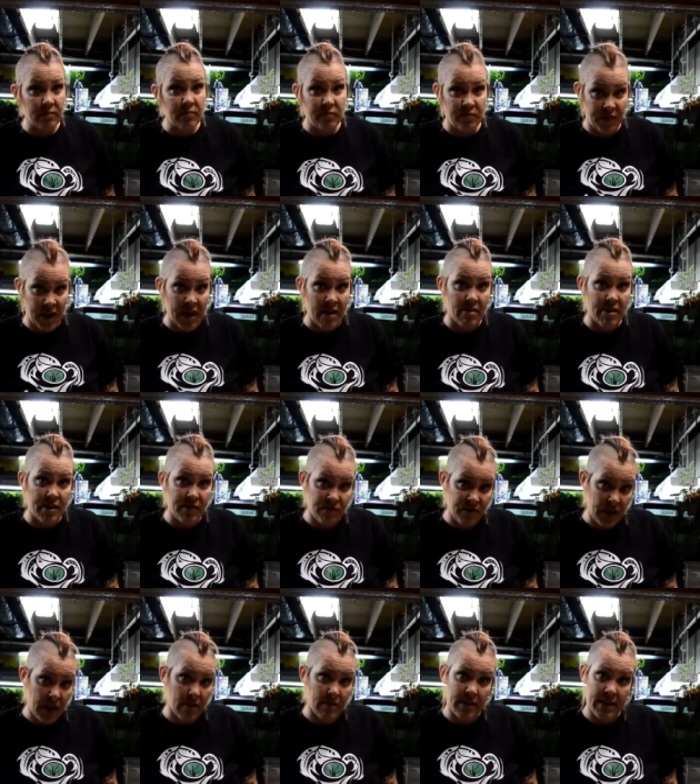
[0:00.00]
very,
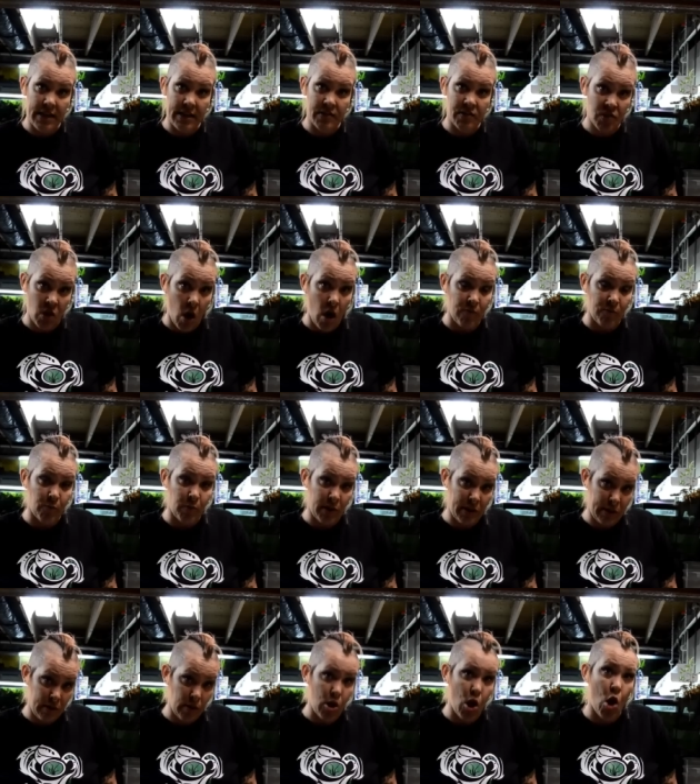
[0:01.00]
very soft with
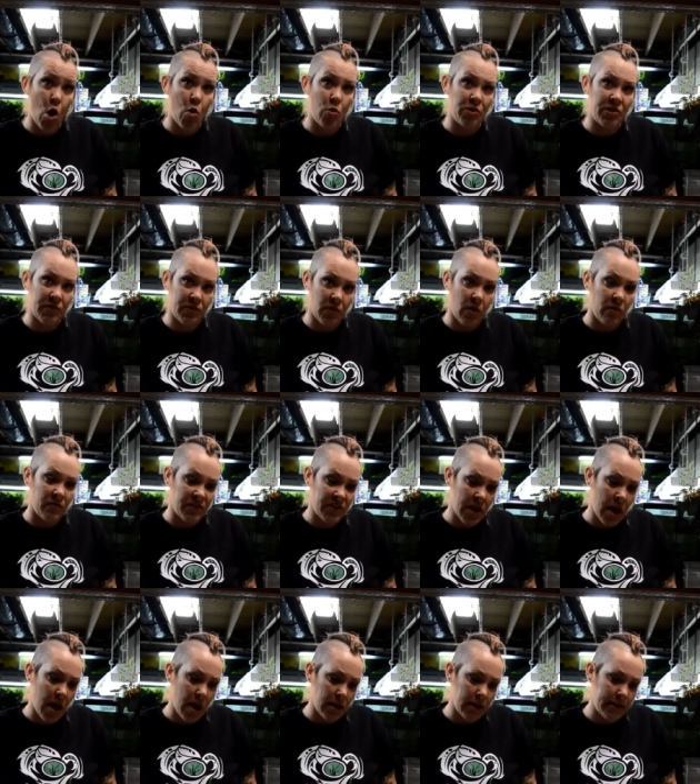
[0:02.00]
low dissolved
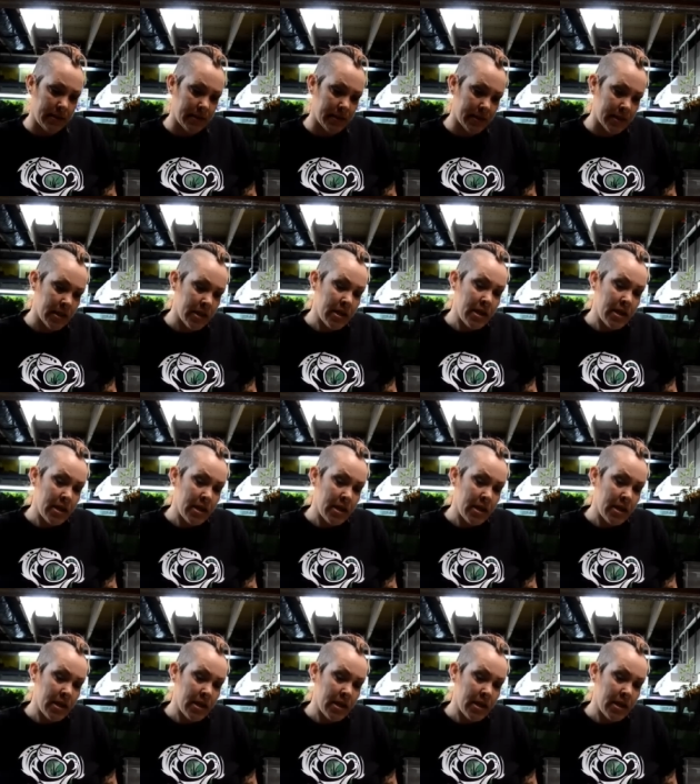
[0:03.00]
solids.